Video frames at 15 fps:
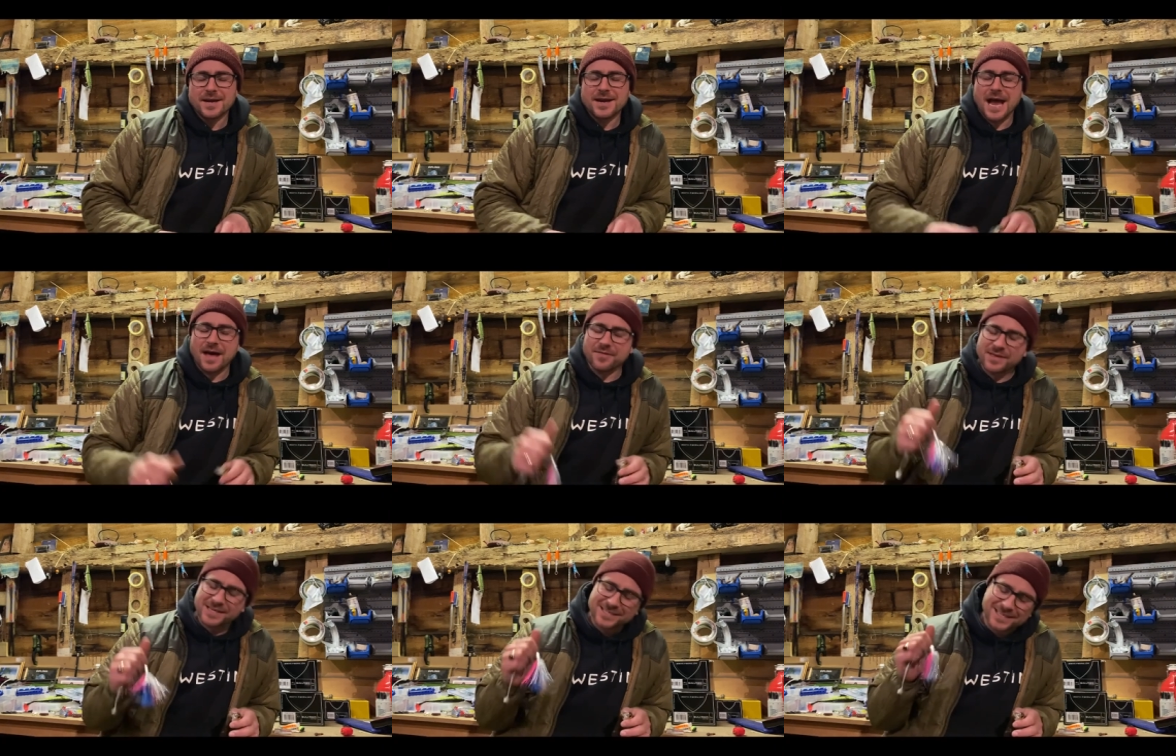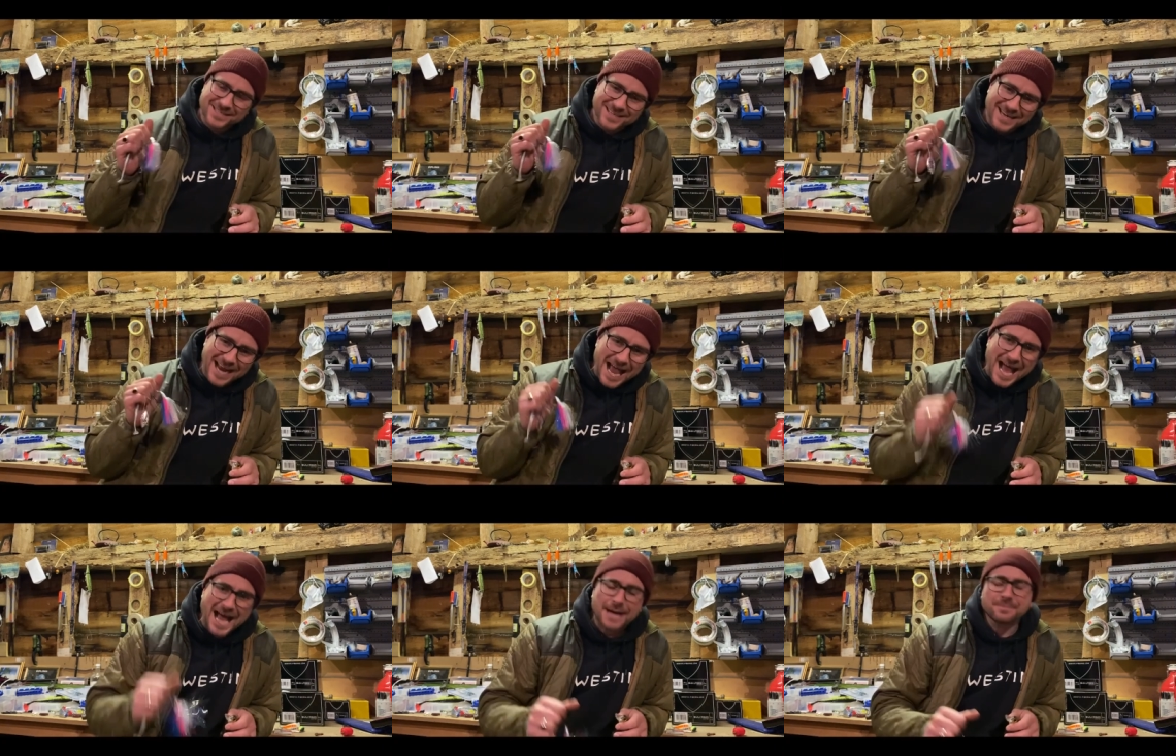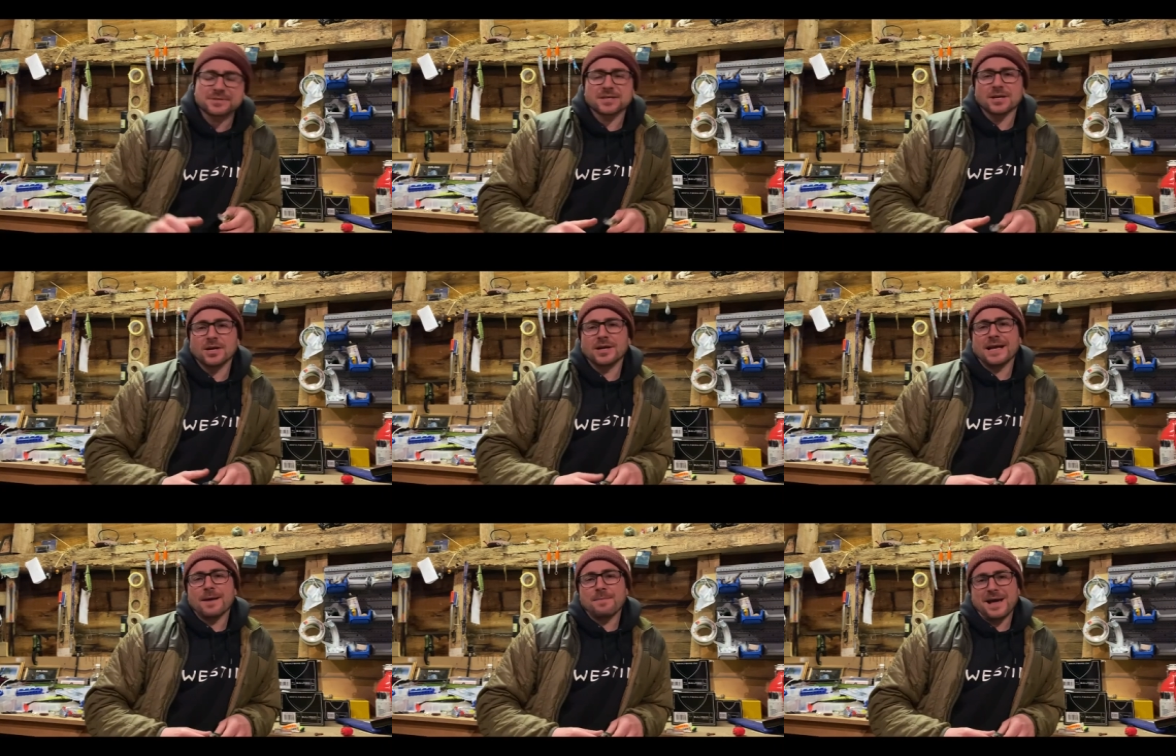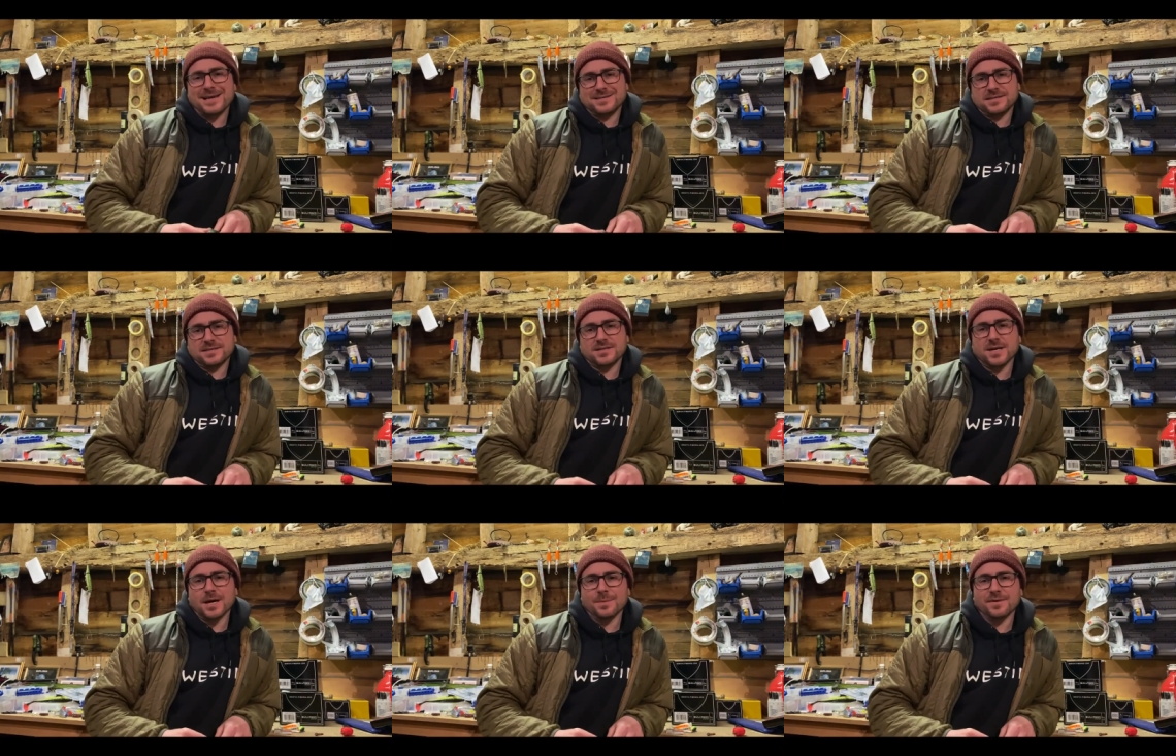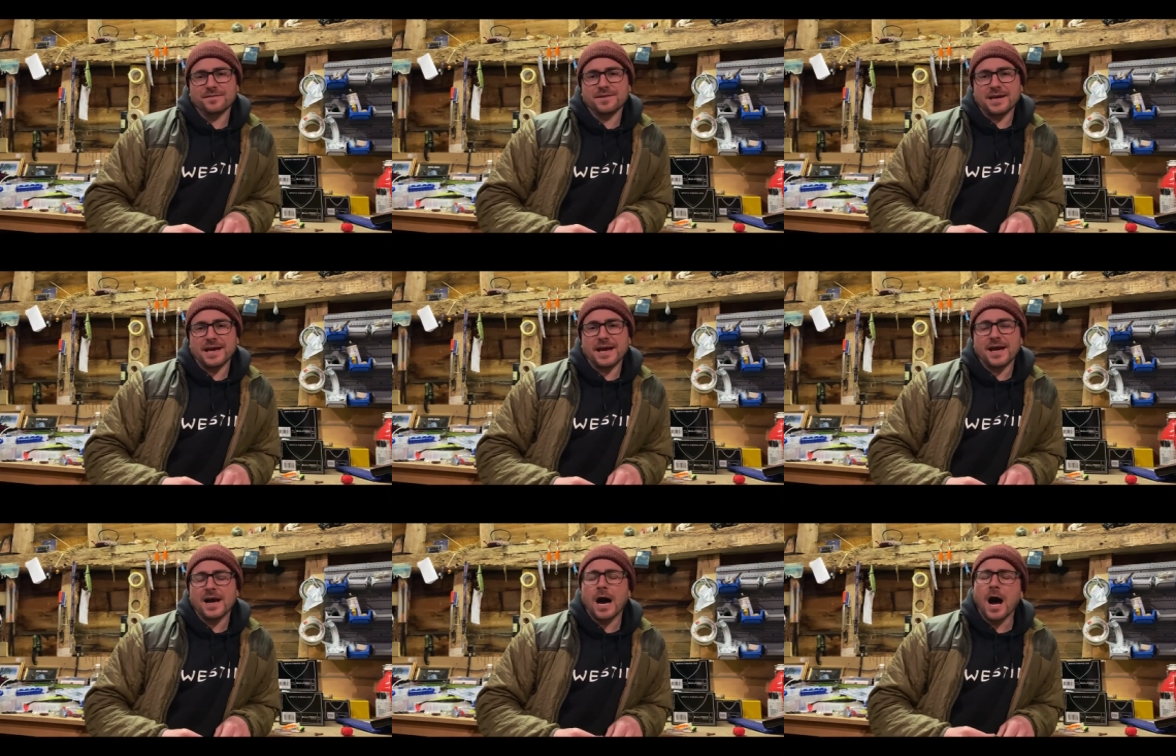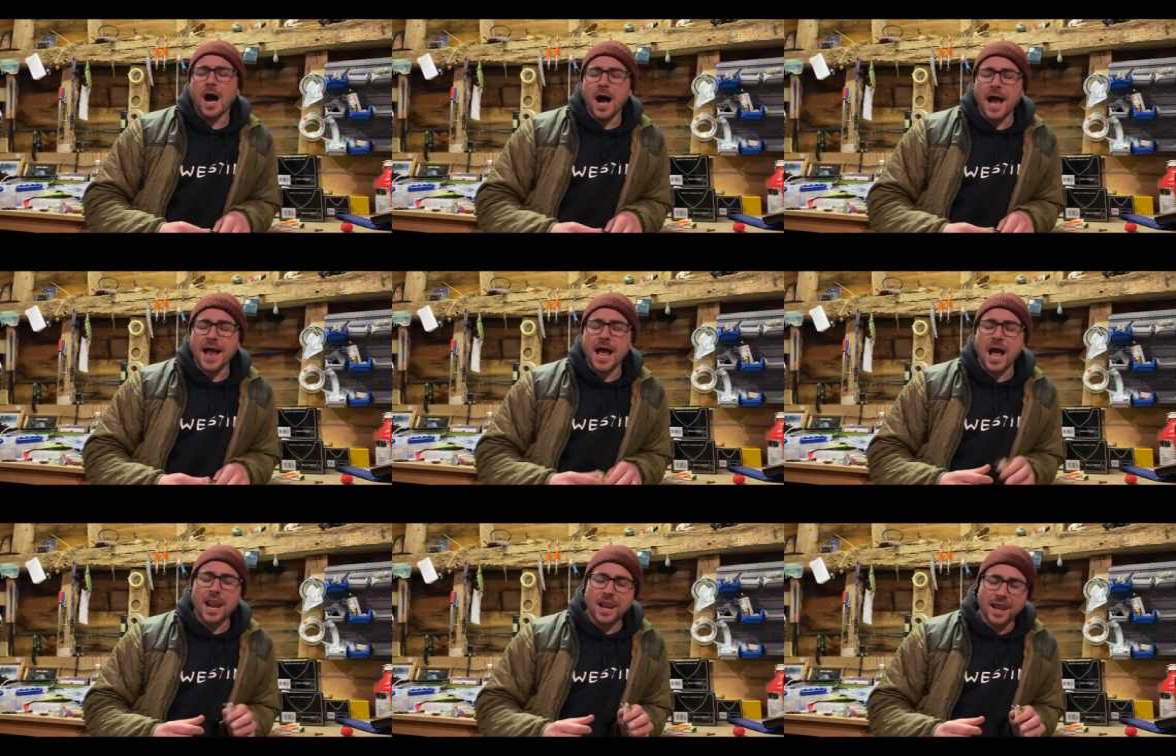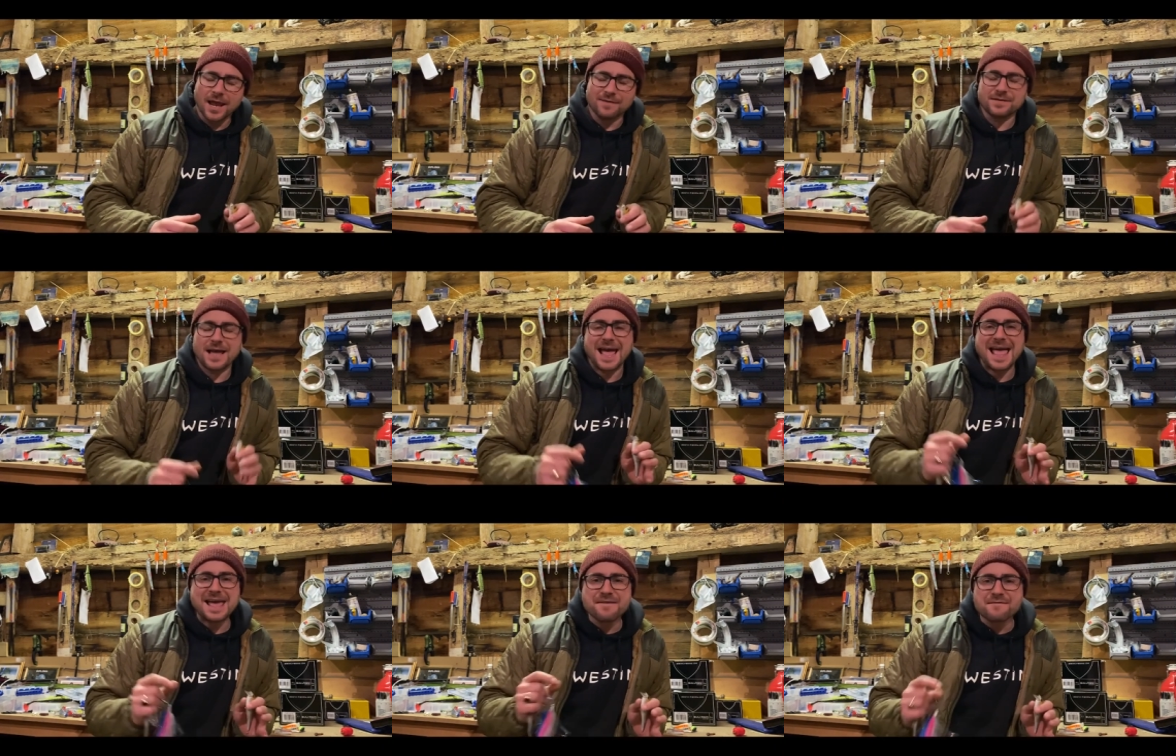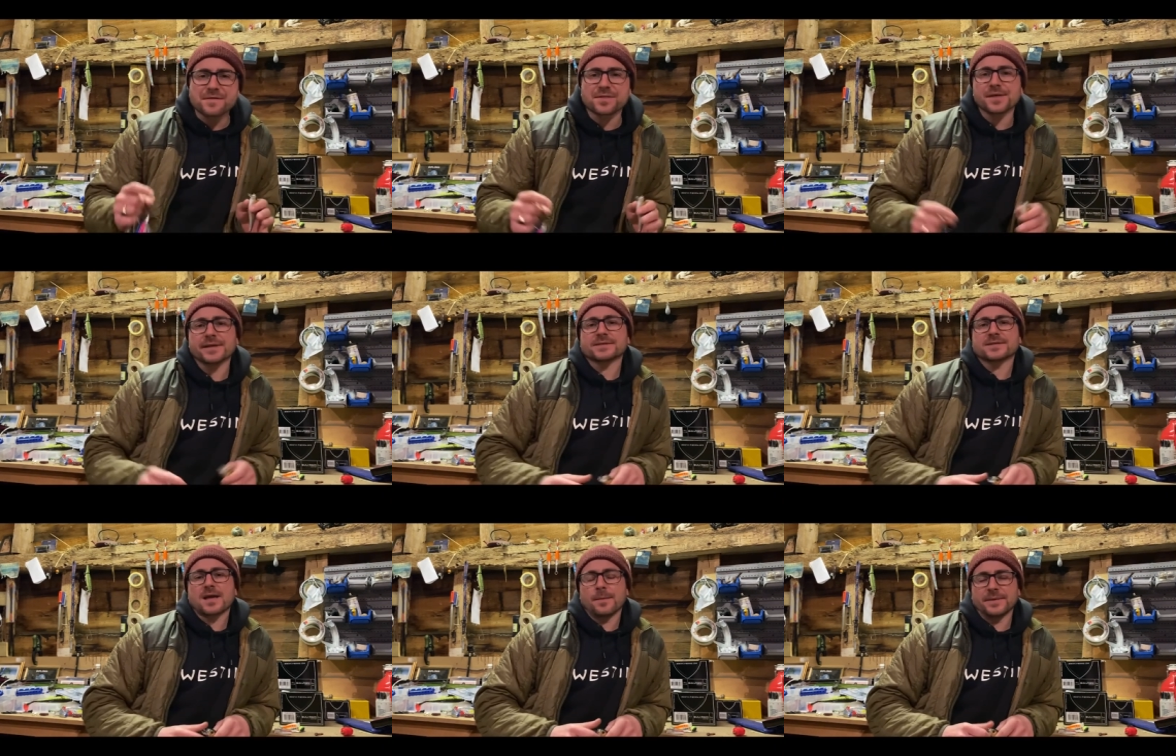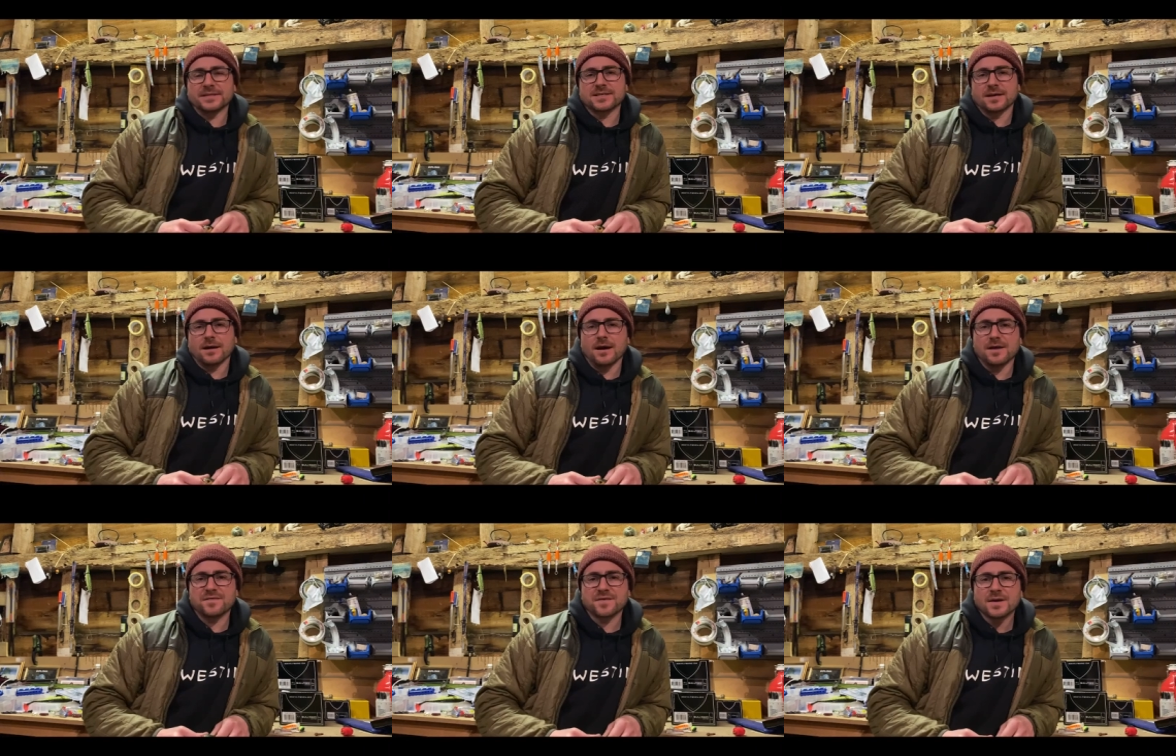Now this is an absolutely amazing time of year. I love it. Everything's coming to life.